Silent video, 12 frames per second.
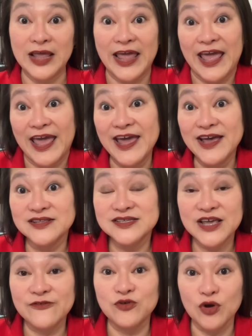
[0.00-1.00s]
And
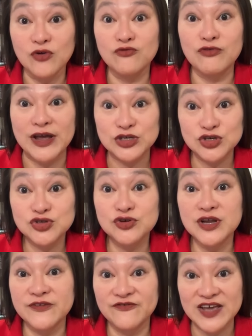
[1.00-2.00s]
if you're a
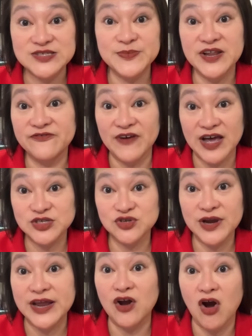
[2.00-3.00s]
registered investment
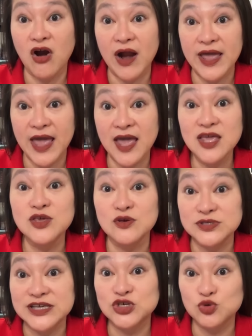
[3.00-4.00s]
advisor and R I A
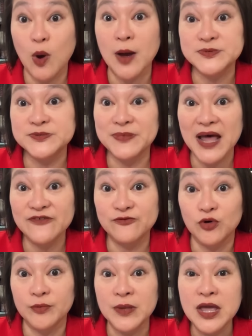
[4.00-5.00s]
using Schwab's
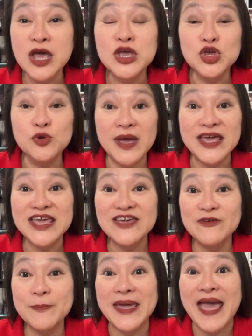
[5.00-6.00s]
platform, you may
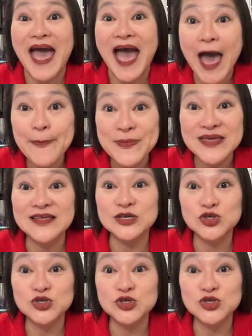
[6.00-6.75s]
even be happy that